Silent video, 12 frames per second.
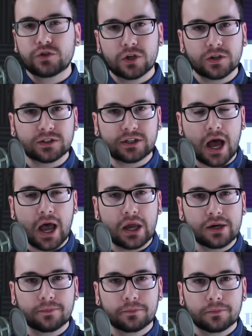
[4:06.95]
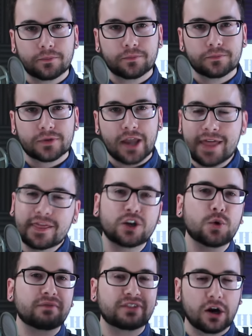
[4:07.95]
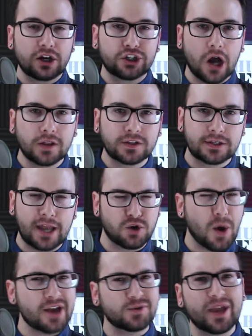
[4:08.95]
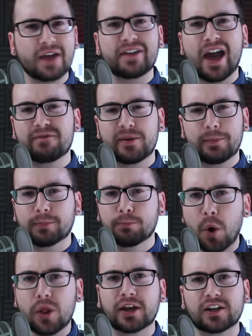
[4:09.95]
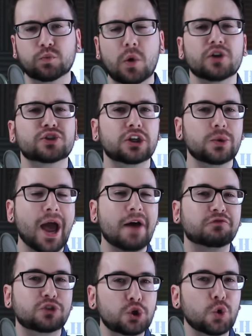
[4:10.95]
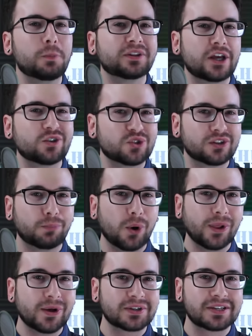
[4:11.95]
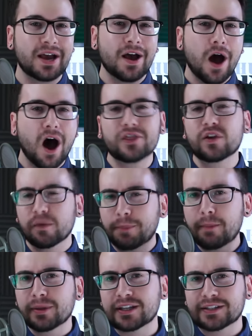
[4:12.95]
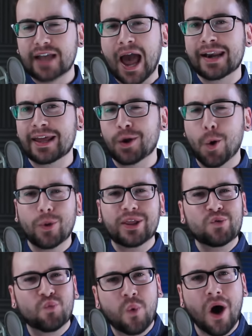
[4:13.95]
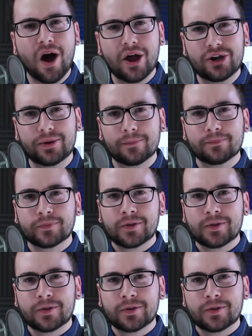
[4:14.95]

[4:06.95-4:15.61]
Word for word: Jill Stein and then you have Gary Johnson, and you actually have Evan McMullin as well. So you have two potential spoilers on the Republican side and only one